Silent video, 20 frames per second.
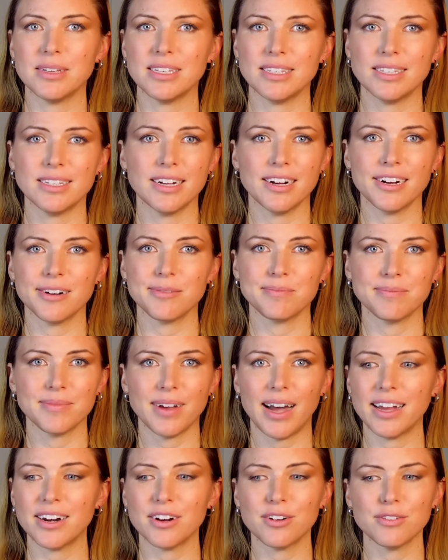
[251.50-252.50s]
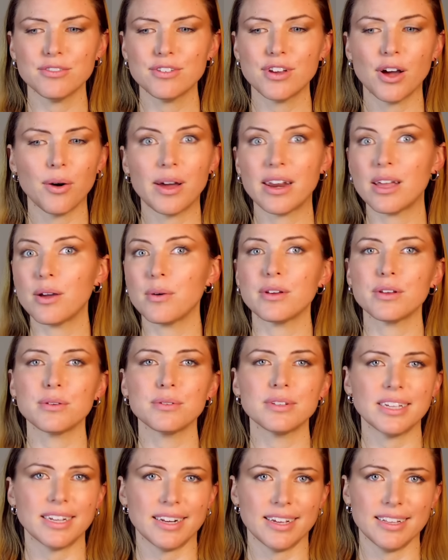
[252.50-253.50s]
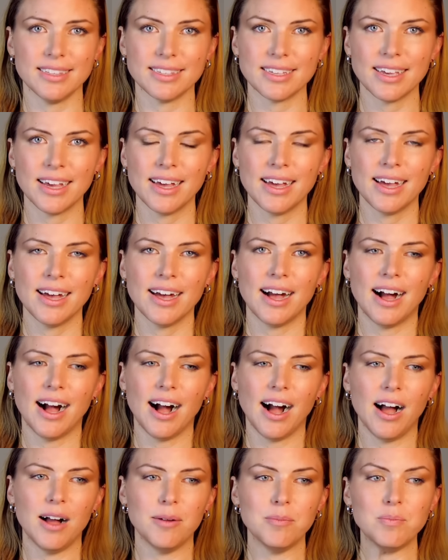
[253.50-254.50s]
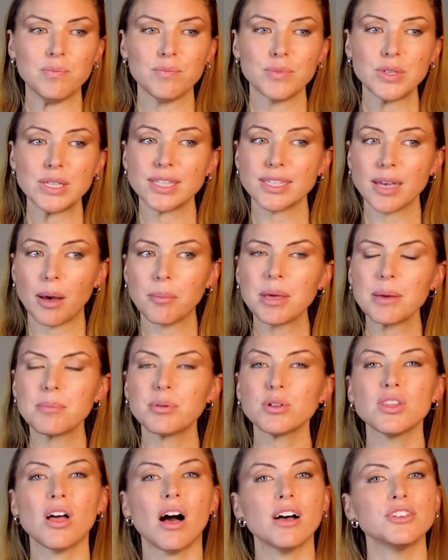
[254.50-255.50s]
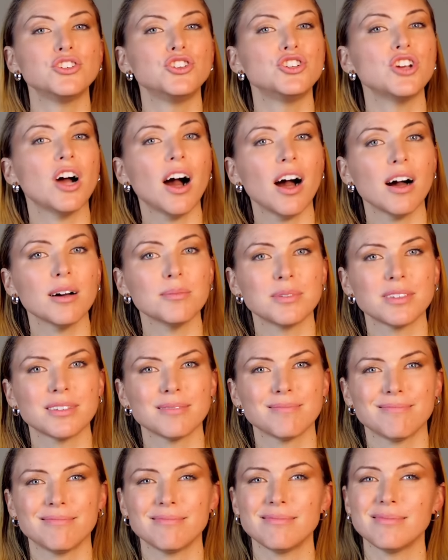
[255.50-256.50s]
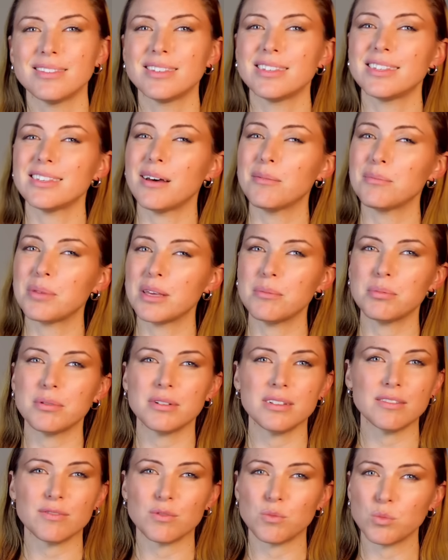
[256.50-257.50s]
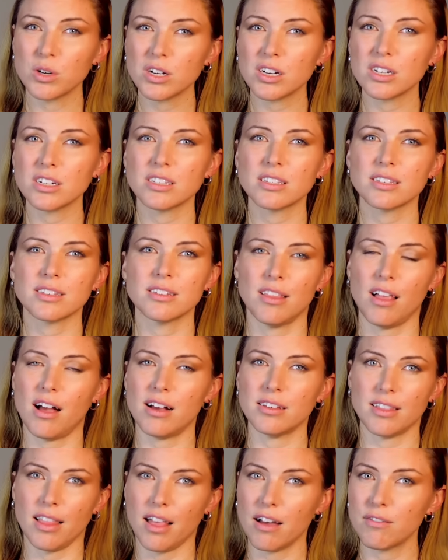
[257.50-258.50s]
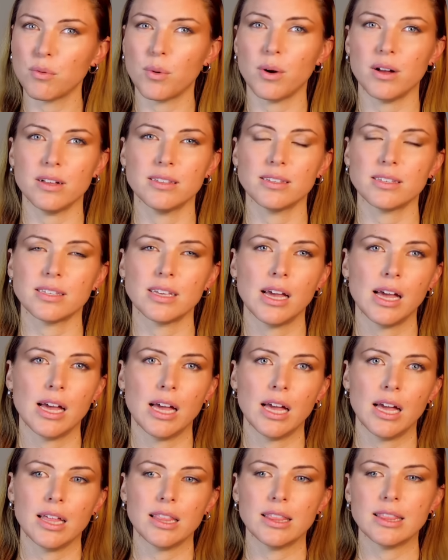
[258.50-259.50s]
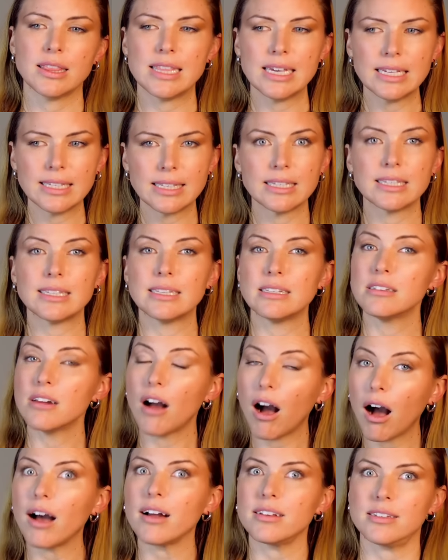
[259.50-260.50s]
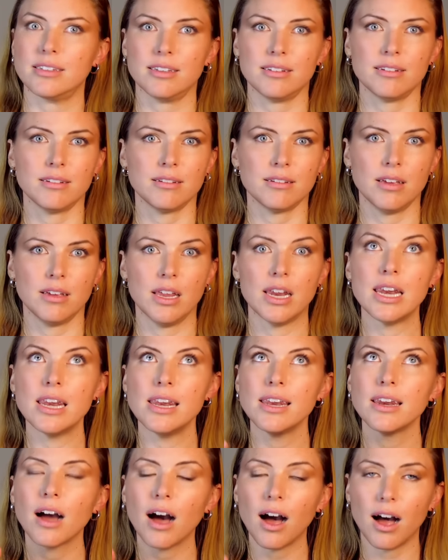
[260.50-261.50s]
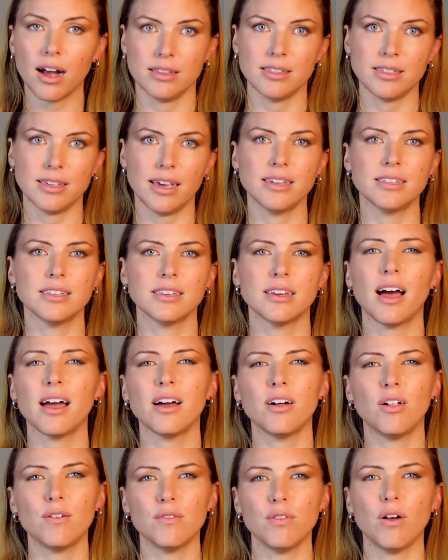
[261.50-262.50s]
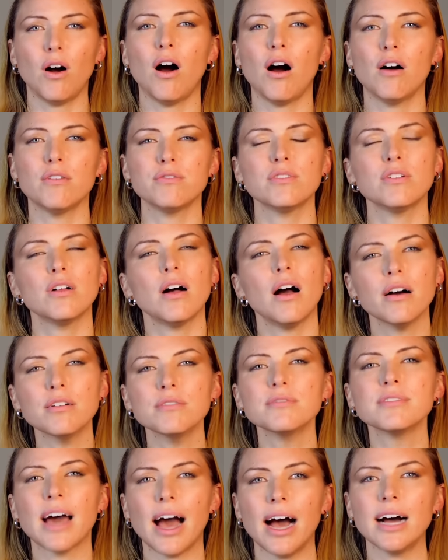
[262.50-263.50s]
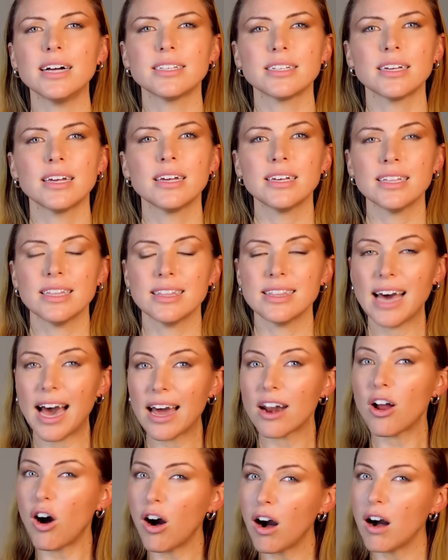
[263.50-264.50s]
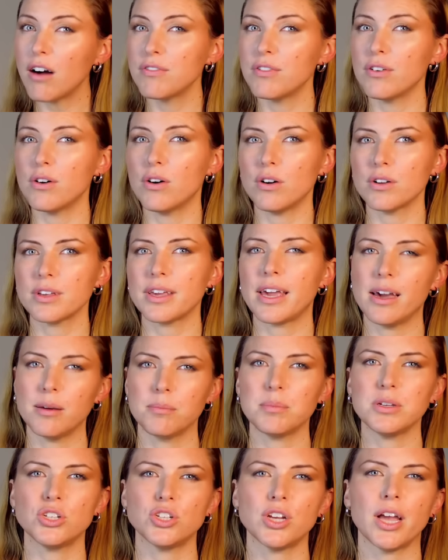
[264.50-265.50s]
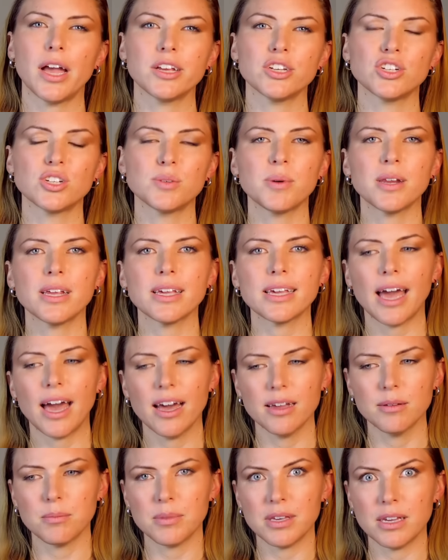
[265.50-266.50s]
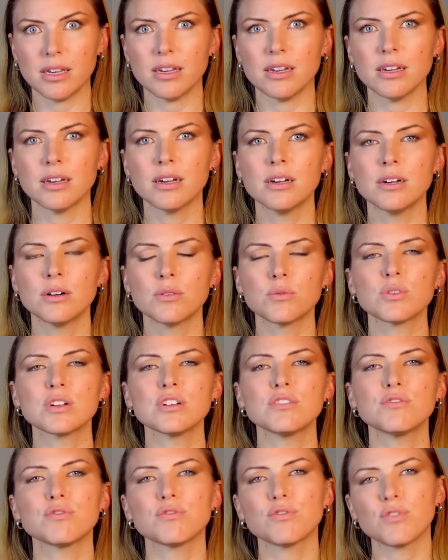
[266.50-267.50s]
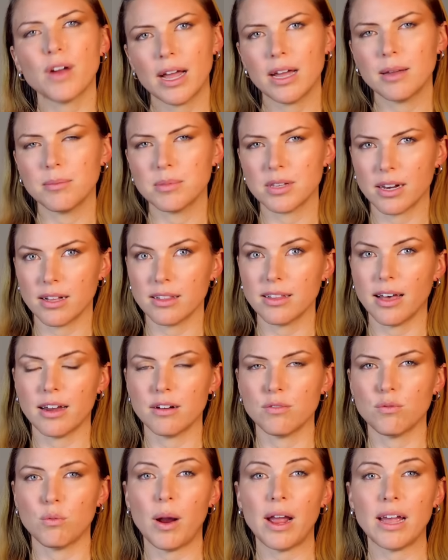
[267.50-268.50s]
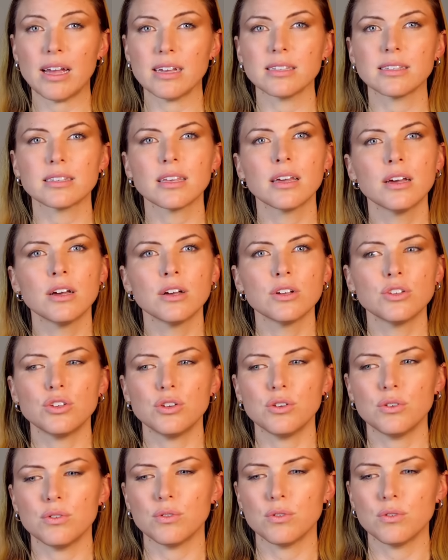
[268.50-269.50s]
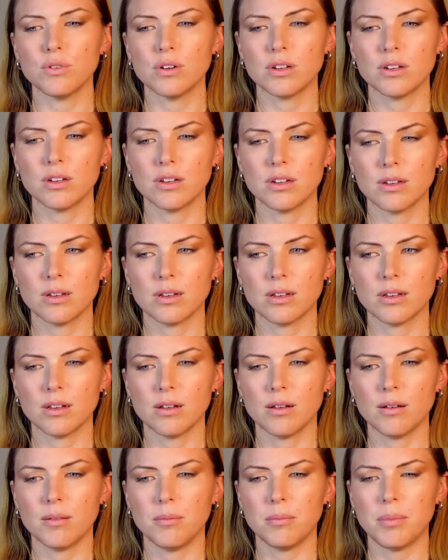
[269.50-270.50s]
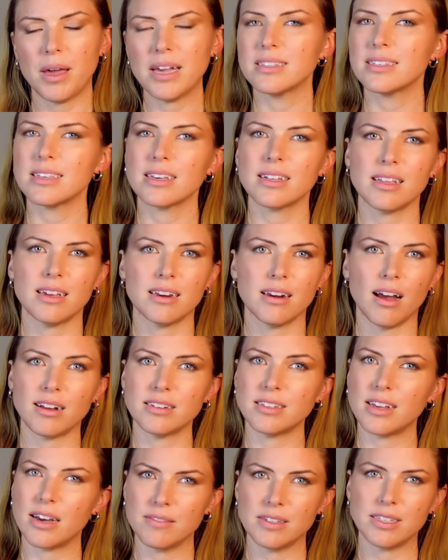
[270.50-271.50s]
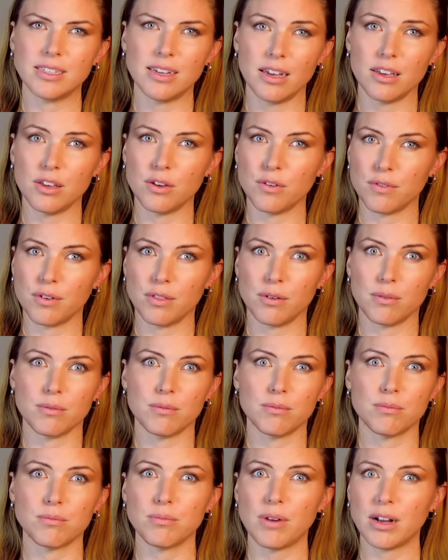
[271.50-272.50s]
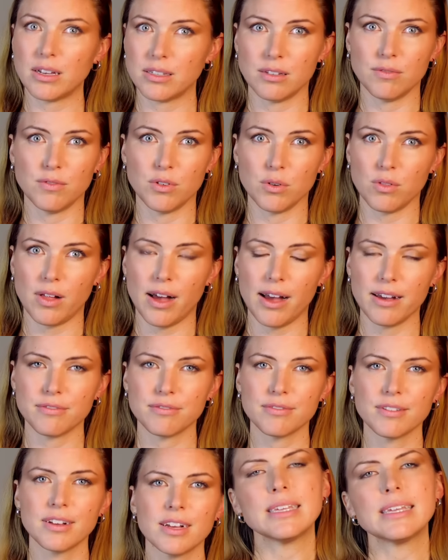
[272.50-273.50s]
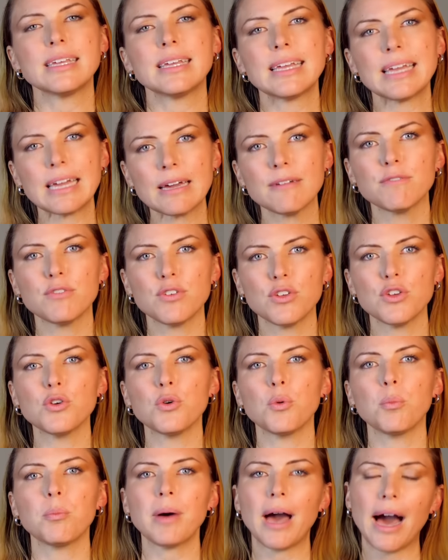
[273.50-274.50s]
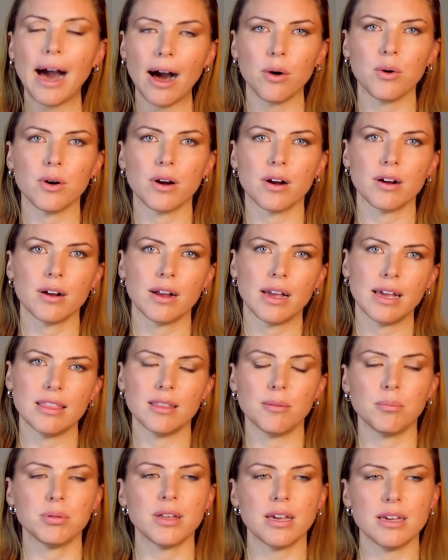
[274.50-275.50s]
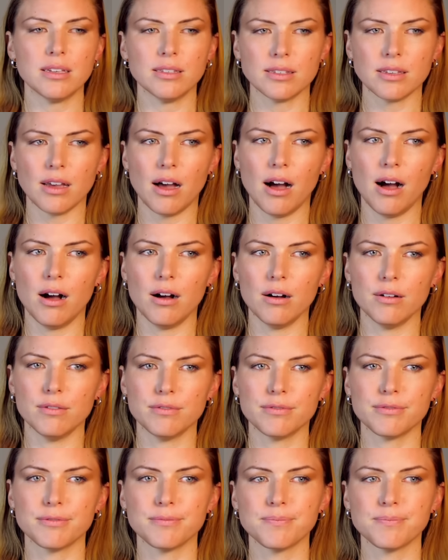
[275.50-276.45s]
this year. I don't know anyone who didn't. Some people lost jobs. Some people, even worse, lost loved ones. This is not a denial of the awful of that. That awful can't be changed, but it can be reframed in a lot of ways to basically not devastate you for the rest of your life. Give you power in the place of